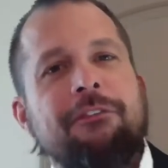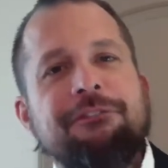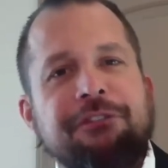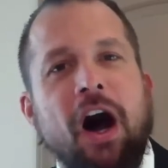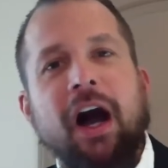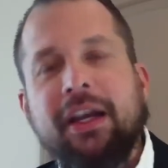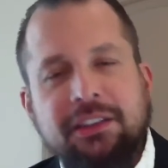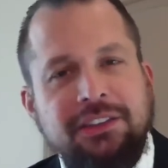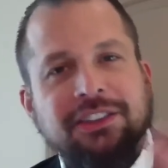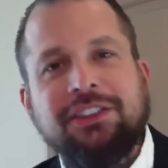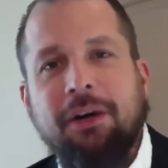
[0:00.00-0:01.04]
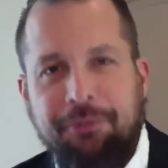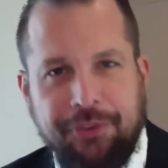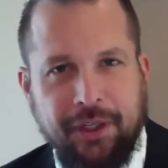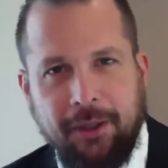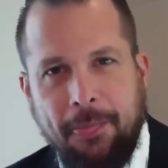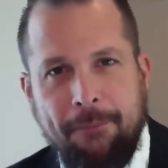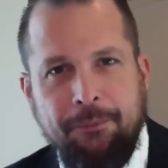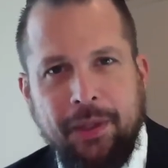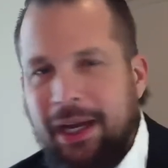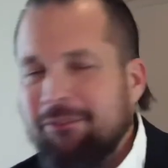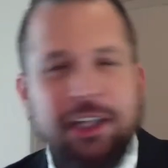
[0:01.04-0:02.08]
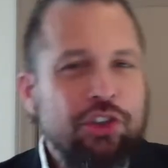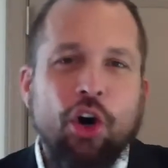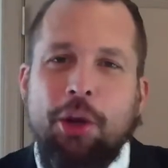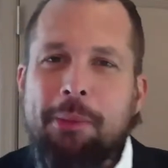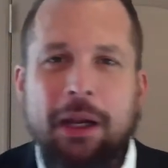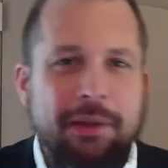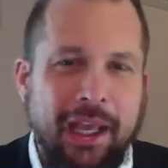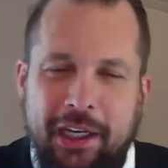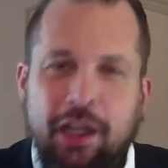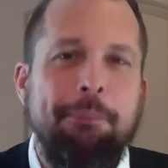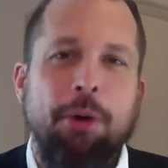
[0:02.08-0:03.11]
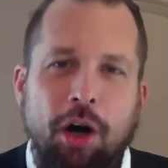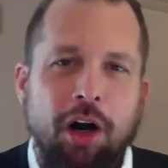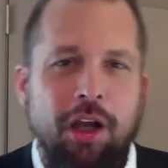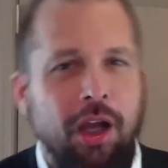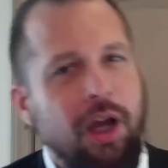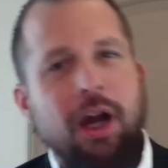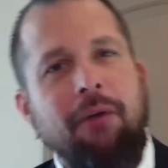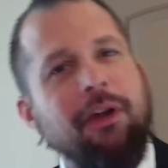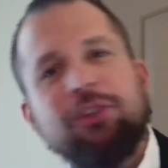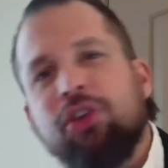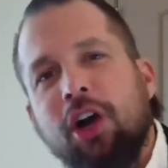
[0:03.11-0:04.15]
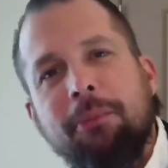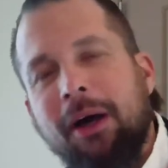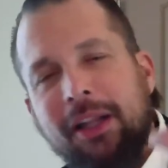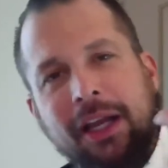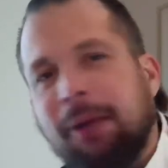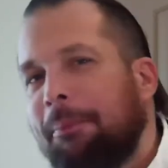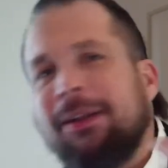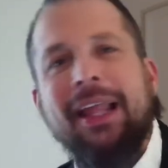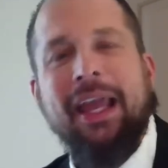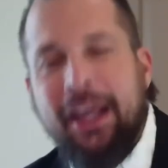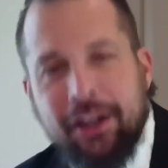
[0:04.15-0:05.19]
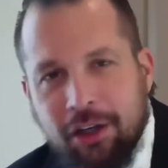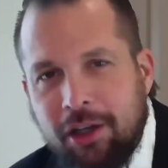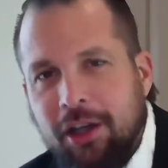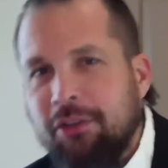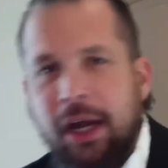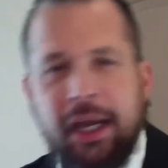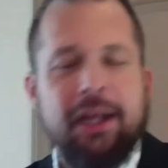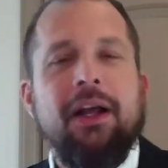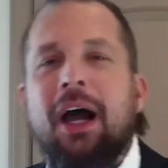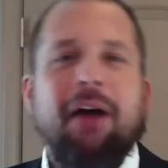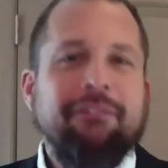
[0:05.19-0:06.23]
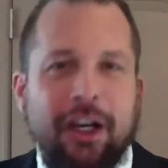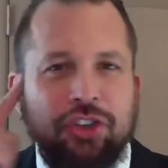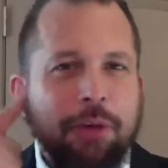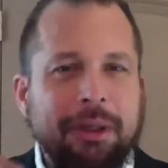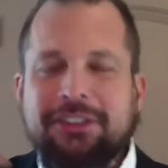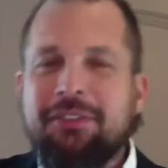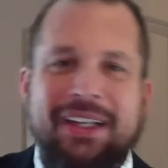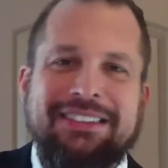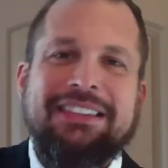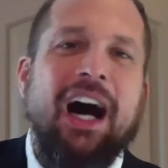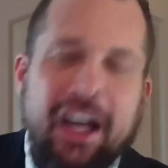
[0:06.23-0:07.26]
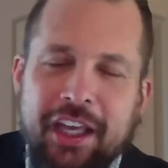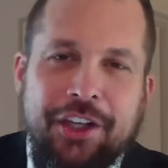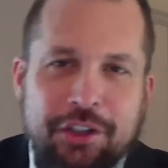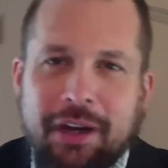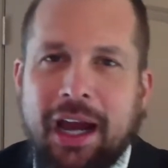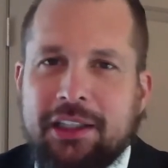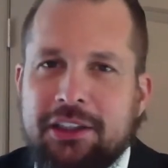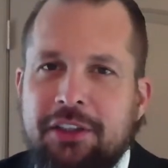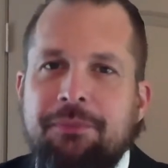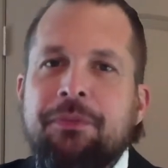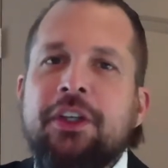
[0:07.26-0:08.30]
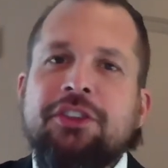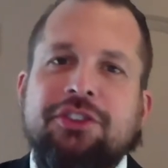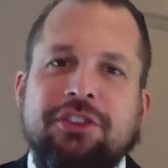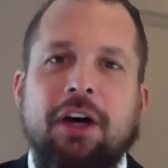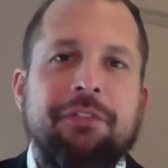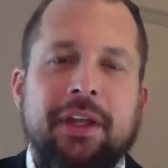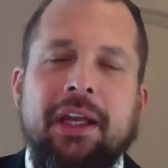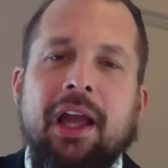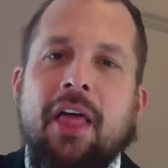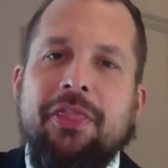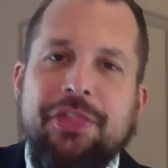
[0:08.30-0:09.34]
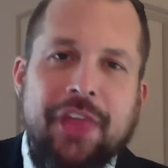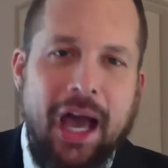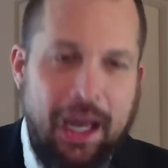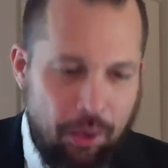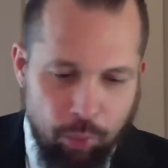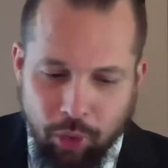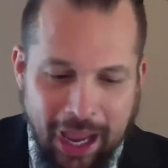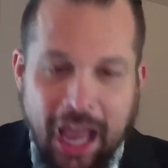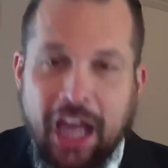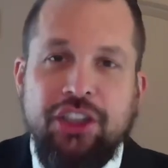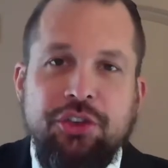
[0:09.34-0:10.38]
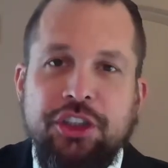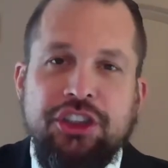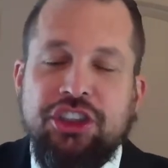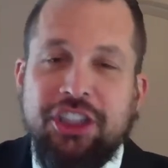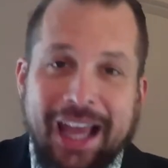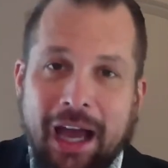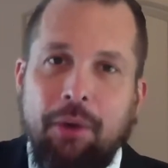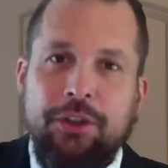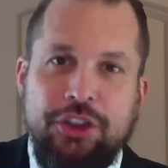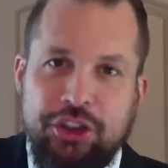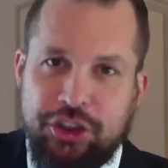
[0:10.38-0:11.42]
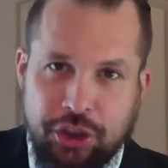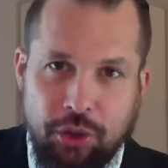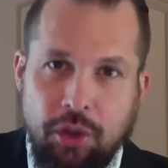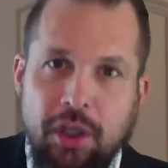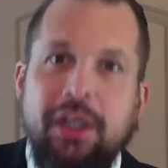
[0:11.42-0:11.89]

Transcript: find something. And I'm not talking about getting a book. I'm not talking about like a planner, right? I'm not talking about something that's not interactive. Something that will actually challenge you.